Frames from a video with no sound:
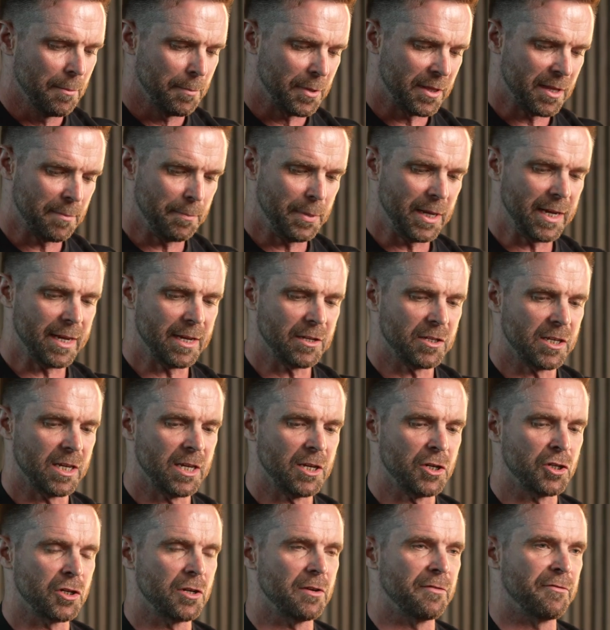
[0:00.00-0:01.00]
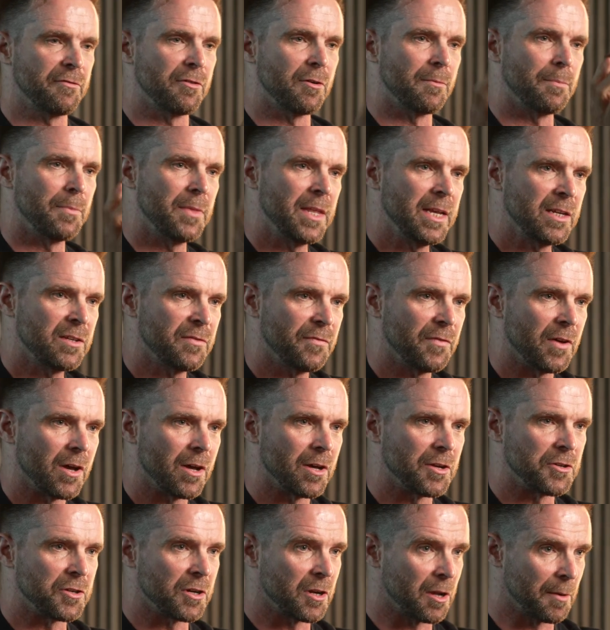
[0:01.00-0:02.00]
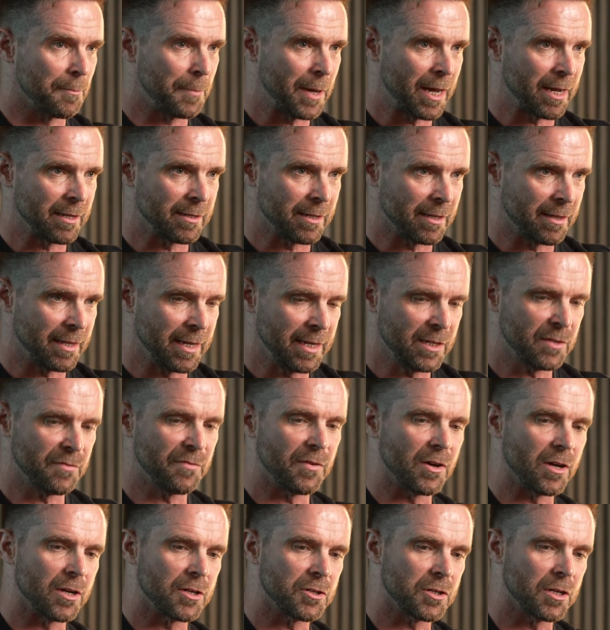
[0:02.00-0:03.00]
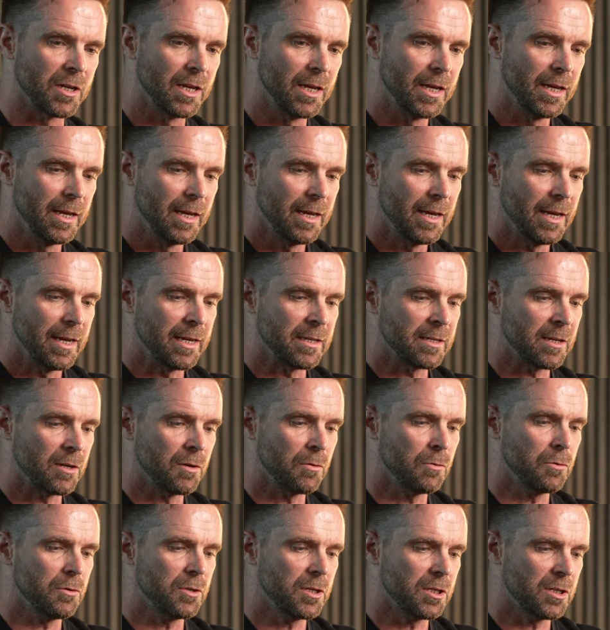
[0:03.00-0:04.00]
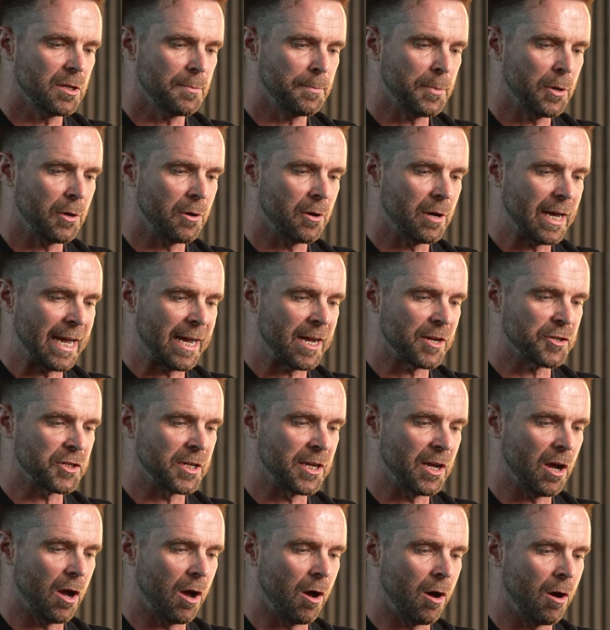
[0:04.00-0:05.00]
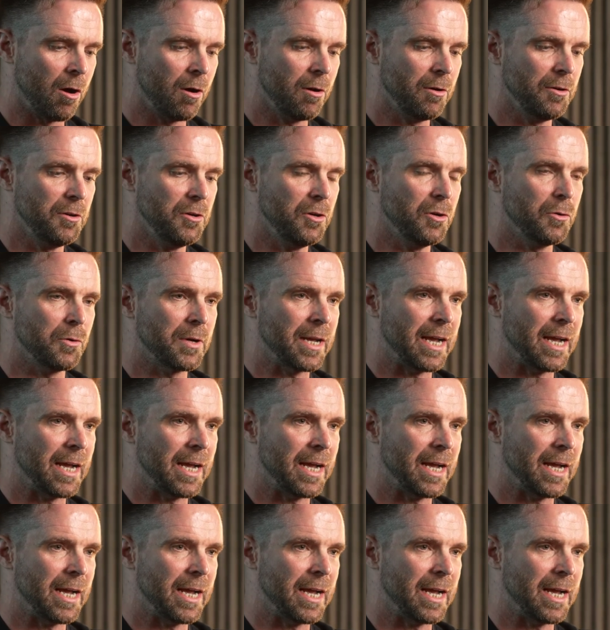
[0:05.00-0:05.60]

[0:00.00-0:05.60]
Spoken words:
But the biggest issue from this version compared to this version is in order to put actually on your